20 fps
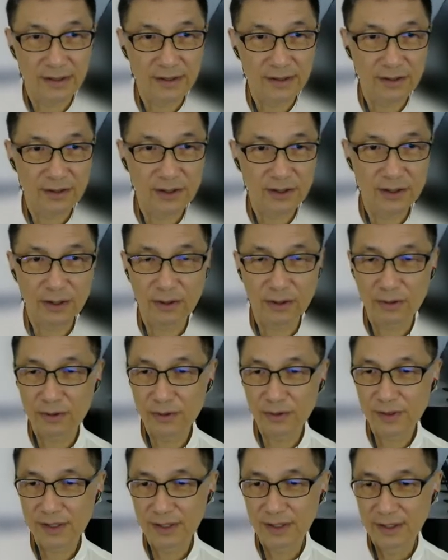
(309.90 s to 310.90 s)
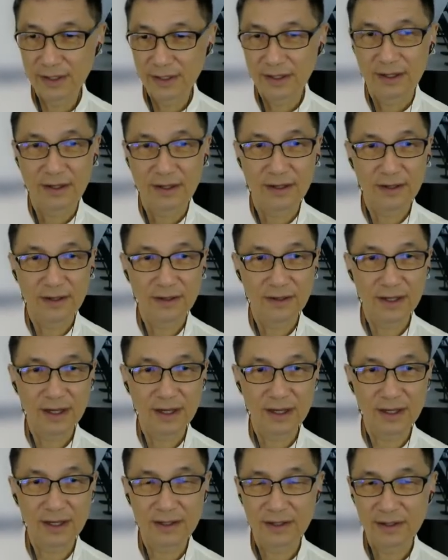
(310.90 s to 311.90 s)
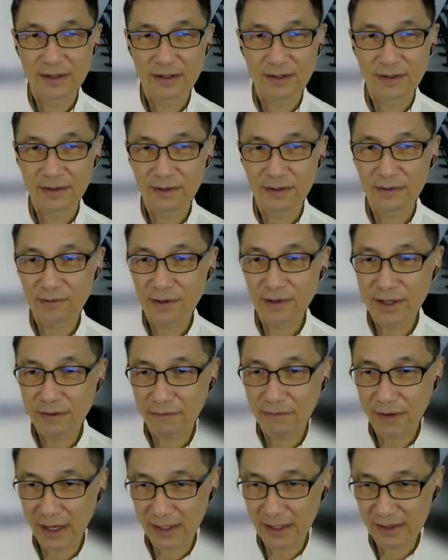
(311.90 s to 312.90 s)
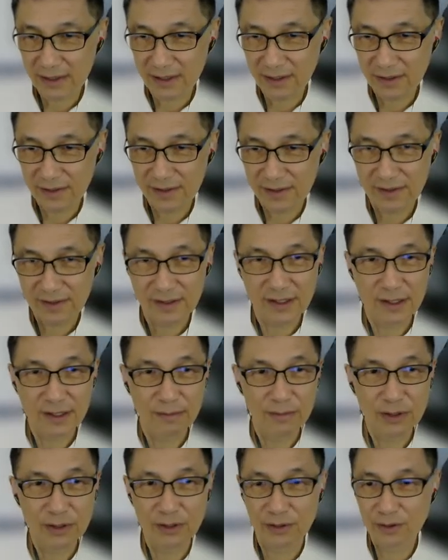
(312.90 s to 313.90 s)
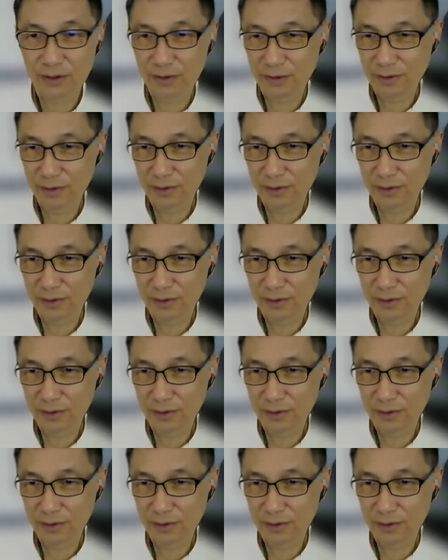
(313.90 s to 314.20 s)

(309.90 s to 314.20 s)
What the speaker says: shows that 3 factors seem to